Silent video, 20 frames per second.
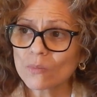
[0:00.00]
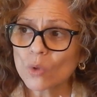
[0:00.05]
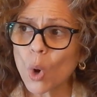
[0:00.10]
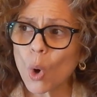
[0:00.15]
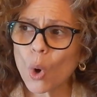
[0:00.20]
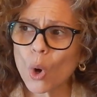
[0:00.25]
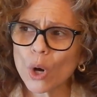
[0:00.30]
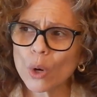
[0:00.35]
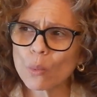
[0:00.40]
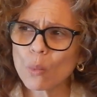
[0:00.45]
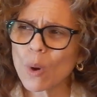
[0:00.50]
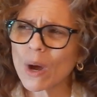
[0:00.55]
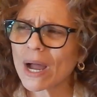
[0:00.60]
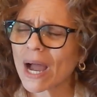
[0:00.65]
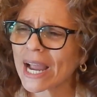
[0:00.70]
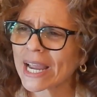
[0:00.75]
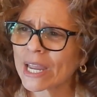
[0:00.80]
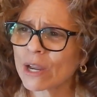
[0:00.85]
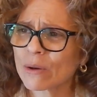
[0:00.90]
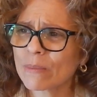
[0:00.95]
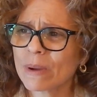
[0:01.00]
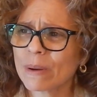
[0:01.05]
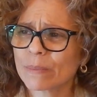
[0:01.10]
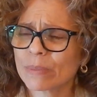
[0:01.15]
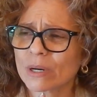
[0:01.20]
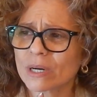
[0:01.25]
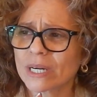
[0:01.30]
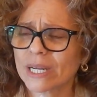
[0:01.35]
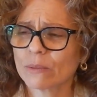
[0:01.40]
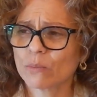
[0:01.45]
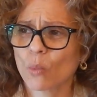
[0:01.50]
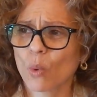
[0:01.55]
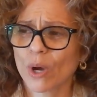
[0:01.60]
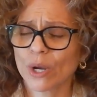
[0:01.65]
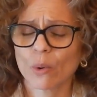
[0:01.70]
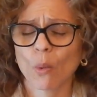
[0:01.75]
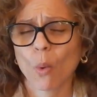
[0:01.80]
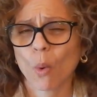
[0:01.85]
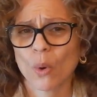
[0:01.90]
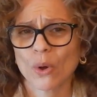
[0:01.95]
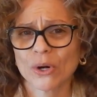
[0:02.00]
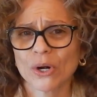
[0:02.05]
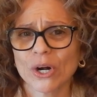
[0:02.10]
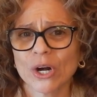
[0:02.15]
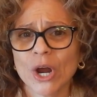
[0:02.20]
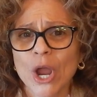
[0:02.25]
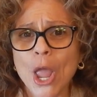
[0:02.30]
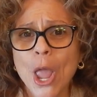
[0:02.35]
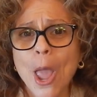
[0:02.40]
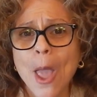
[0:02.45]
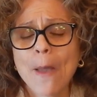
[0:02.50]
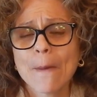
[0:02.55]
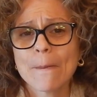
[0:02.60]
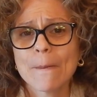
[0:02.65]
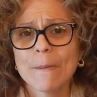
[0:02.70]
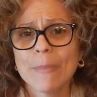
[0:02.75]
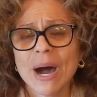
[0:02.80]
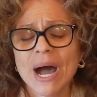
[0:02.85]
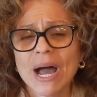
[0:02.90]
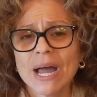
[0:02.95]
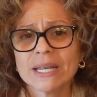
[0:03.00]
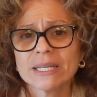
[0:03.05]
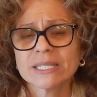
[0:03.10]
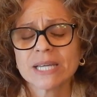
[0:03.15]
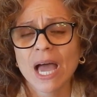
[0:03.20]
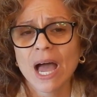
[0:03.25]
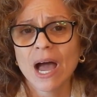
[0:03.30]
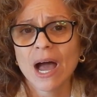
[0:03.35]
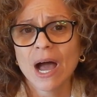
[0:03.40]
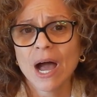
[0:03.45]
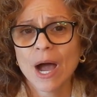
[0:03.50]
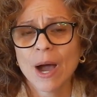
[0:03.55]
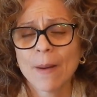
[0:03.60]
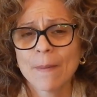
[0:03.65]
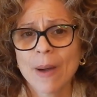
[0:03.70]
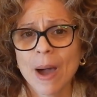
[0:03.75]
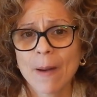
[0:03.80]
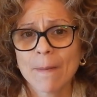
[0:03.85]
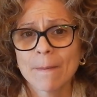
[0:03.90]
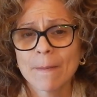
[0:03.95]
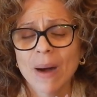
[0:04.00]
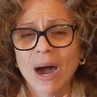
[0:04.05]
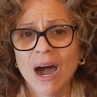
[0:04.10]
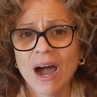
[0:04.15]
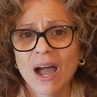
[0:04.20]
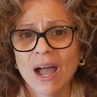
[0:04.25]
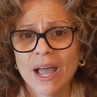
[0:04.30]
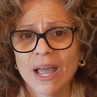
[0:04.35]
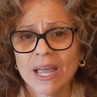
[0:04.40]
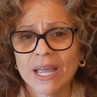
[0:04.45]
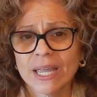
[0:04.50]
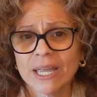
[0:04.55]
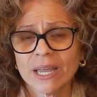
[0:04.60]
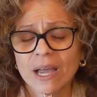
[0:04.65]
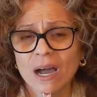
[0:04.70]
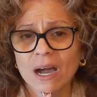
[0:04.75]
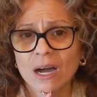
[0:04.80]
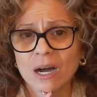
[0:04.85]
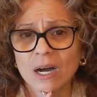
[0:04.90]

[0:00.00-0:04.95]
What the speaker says: can't remember in what order, but my